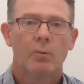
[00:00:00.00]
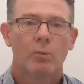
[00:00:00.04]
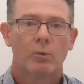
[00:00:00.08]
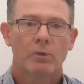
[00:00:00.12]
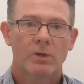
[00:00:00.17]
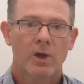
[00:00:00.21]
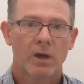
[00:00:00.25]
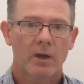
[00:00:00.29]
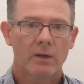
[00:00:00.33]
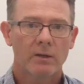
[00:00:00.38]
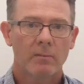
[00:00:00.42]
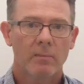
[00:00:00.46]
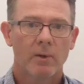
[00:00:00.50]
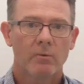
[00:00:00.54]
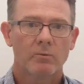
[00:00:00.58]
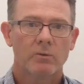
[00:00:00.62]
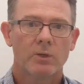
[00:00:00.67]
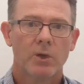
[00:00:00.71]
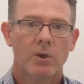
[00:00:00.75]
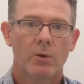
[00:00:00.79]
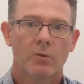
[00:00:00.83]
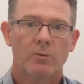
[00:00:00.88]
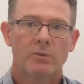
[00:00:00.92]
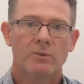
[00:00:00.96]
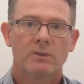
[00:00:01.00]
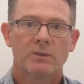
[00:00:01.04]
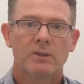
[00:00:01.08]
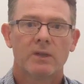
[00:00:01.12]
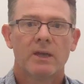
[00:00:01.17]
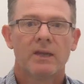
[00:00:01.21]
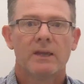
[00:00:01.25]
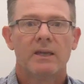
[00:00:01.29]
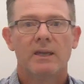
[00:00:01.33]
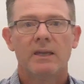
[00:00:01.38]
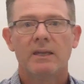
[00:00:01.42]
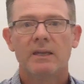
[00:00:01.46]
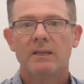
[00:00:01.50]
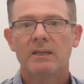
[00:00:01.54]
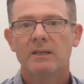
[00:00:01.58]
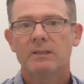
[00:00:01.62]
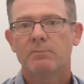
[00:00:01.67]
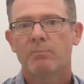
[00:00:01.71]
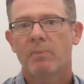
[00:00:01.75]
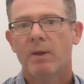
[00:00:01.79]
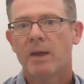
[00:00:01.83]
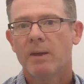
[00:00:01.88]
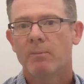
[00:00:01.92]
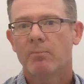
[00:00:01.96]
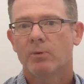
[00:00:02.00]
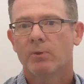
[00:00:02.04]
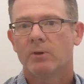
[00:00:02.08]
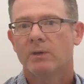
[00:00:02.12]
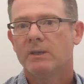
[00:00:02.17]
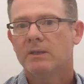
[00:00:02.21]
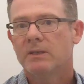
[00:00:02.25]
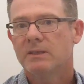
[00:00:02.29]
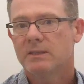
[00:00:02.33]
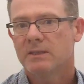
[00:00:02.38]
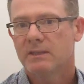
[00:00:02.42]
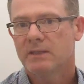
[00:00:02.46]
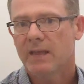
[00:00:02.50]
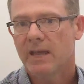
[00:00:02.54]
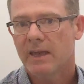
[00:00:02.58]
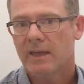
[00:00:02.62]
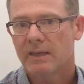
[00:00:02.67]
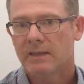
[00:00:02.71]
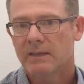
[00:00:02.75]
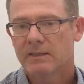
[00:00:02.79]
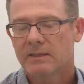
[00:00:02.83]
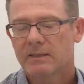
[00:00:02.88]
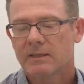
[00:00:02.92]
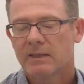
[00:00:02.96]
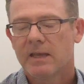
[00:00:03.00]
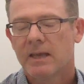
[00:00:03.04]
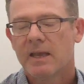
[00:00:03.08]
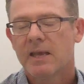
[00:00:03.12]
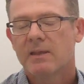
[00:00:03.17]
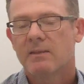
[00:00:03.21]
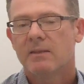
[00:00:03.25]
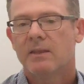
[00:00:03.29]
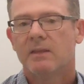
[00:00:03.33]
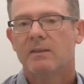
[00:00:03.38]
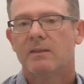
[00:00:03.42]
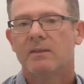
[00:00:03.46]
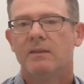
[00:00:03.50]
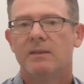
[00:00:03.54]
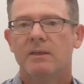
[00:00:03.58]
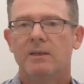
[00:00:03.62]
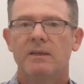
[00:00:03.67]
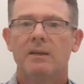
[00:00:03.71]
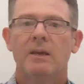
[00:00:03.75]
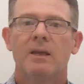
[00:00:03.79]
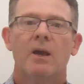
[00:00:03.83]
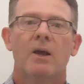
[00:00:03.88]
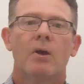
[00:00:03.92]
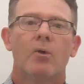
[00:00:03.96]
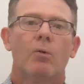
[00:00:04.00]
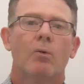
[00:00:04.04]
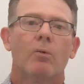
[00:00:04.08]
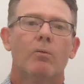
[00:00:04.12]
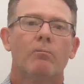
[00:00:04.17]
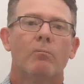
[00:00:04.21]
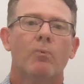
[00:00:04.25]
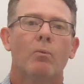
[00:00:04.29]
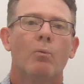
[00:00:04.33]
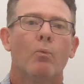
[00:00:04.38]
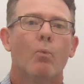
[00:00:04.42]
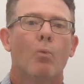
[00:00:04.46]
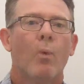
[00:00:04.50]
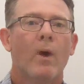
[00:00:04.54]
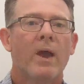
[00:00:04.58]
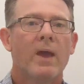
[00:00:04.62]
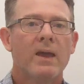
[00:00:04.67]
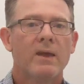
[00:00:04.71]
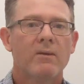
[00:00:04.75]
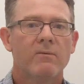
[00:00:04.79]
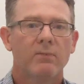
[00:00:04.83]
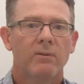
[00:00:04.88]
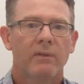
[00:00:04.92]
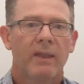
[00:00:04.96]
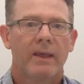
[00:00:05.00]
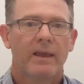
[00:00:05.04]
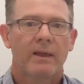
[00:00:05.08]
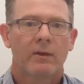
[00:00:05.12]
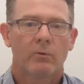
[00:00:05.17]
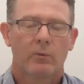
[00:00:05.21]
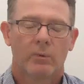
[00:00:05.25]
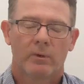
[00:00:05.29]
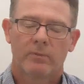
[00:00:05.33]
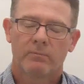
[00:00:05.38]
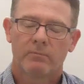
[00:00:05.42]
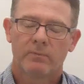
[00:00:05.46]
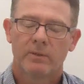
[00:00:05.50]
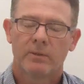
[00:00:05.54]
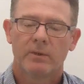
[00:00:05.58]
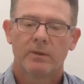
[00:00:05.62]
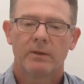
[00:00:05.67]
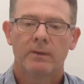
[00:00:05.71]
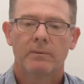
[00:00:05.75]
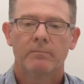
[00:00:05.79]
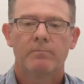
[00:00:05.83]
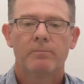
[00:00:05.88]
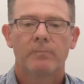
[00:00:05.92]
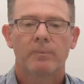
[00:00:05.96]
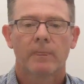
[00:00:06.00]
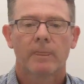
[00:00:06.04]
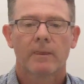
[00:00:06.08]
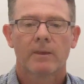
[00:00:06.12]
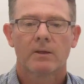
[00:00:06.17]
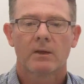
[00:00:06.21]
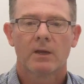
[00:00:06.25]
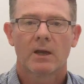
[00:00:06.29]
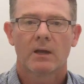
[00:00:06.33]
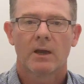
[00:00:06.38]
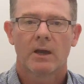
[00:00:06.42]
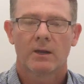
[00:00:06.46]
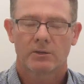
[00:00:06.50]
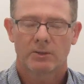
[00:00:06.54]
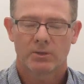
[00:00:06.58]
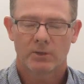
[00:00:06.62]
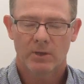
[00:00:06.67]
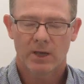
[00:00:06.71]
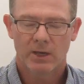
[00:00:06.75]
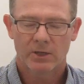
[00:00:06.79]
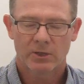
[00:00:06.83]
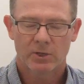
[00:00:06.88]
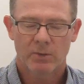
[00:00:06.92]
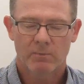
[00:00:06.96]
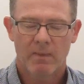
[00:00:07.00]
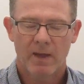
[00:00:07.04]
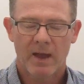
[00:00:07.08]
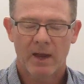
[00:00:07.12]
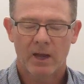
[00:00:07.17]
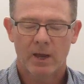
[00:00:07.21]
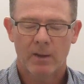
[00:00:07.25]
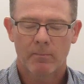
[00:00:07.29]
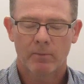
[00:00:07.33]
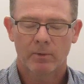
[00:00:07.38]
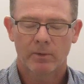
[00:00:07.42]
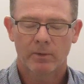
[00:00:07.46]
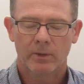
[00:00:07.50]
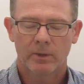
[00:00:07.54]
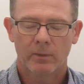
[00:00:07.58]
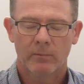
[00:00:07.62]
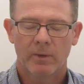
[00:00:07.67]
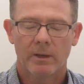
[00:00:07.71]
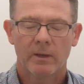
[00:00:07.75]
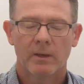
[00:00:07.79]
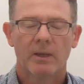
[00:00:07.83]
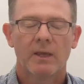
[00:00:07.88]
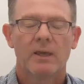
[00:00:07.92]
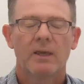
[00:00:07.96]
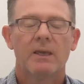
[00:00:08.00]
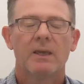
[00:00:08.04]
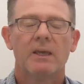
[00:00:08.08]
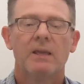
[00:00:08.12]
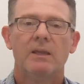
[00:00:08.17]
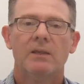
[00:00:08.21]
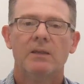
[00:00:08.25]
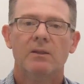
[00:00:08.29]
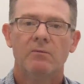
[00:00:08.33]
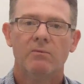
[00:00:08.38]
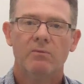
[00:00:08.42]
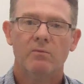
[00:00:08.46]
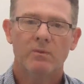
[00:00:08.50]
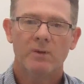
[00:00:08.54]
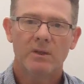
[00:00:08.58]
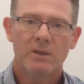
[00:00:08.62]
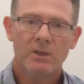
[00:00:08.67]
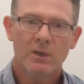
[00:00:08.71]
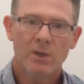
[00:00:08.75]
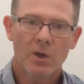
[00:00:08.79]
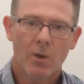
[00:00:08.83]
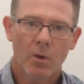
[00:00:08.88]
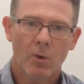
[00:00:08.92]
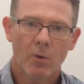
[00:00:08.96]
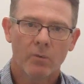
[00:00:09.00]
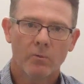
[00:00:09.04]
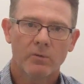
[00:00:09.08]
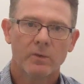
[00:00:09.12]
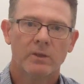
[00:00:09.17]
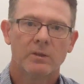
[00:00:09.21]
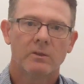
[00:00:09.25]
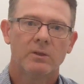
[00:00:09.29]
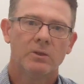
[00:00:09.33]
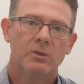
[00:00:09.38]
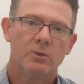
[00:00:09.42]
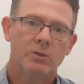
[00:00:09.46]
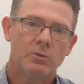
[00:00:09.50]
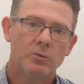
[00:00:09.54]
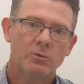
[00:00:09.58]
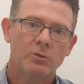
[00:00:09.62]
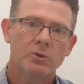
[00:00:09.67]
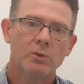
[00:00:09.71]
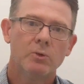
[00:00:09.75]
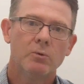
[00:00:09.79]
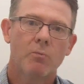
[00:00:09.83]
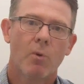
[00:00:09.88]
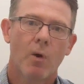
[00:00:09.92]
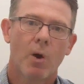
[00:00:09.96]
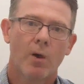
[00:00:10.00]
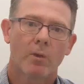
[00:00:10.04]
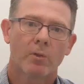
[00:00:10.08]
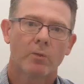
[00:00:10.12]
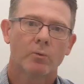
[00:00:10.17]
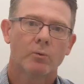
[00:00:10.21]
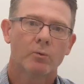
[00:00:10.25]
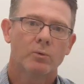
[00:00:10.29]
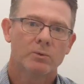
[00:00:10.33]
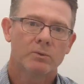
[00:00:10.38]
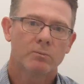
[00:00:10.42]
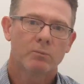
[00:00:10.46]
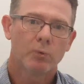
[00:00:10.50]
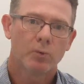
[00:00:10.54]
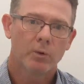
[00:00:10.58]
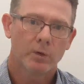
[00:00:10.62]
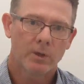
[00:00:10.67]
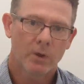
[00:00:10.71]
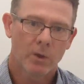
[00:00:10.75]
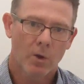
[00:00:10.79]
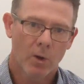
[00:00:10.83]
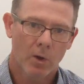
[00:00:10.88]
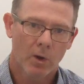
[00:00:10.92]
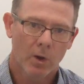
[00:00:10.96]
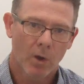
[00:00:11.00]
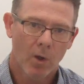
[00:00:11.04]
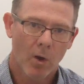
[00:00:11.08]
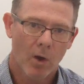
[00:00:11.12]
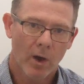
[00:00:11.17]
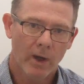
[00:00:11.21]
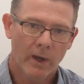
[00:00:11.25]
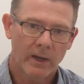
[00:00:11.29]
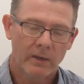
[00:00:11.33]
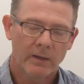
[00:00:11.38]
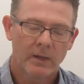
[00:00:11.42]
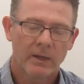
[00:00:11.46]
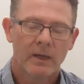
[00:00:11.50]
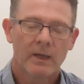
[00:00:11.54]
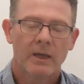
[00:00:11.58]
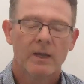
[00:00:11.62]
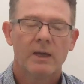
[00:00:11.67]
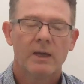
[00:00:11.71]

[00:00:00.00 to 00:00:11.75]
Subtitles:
we're talking about dose, in his paper he states that the wavelength, or the I should back up a little bit. In the video that the YouTube author was putting online,